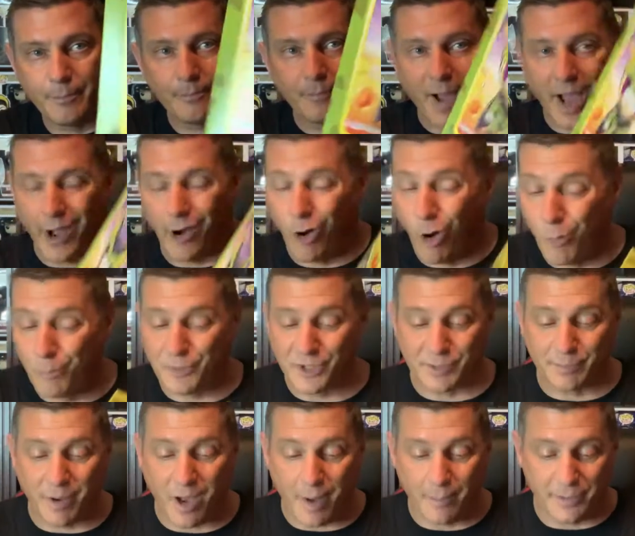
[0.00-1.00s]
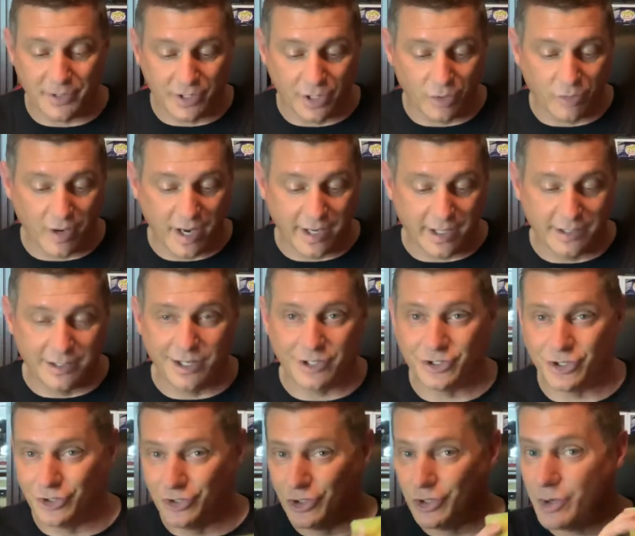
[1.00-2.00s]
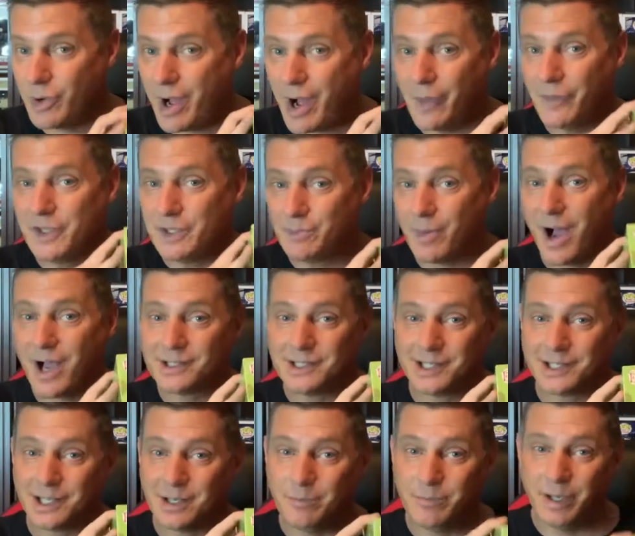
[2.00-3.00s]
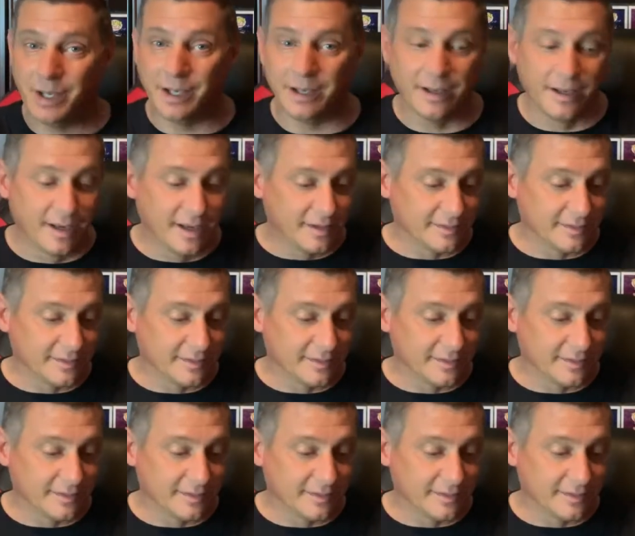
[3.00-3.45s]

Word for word: I hope this pop is in great condition. You know how these boxes can be.